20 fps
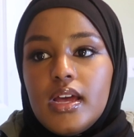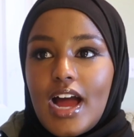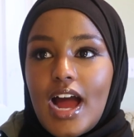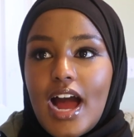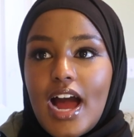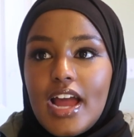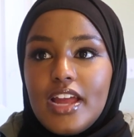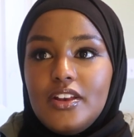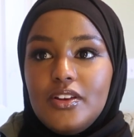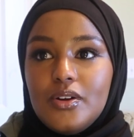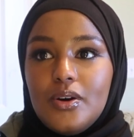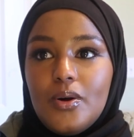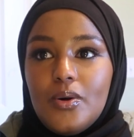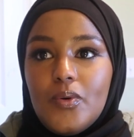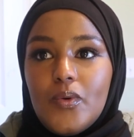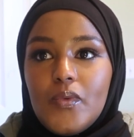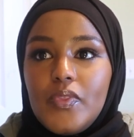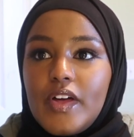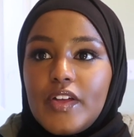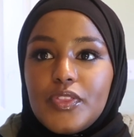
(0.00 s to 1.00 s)
I
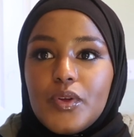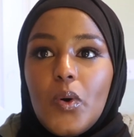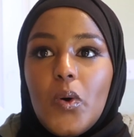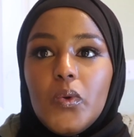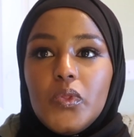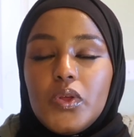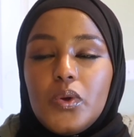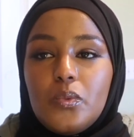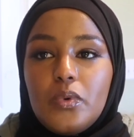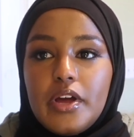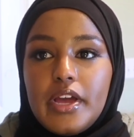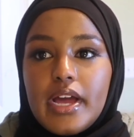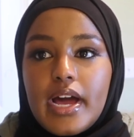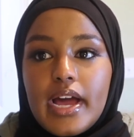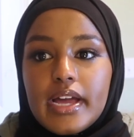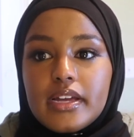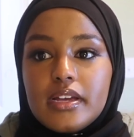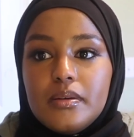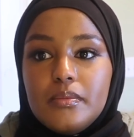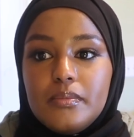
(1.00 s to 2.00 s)
know that the only way
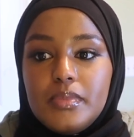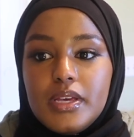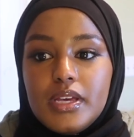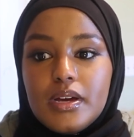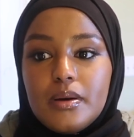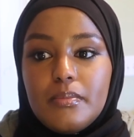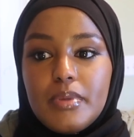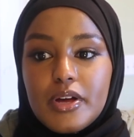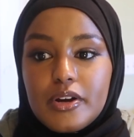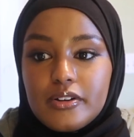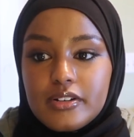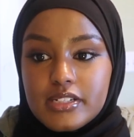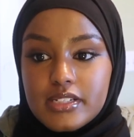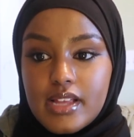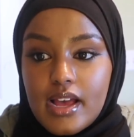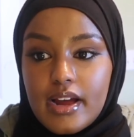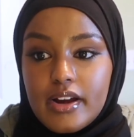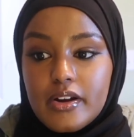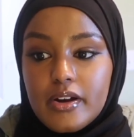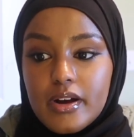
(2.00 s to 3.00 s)
I can be a better
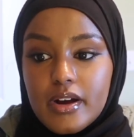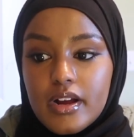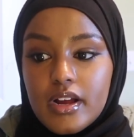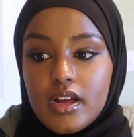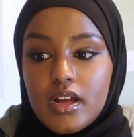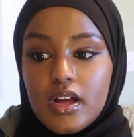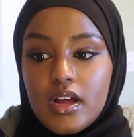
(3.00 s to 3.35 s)
designer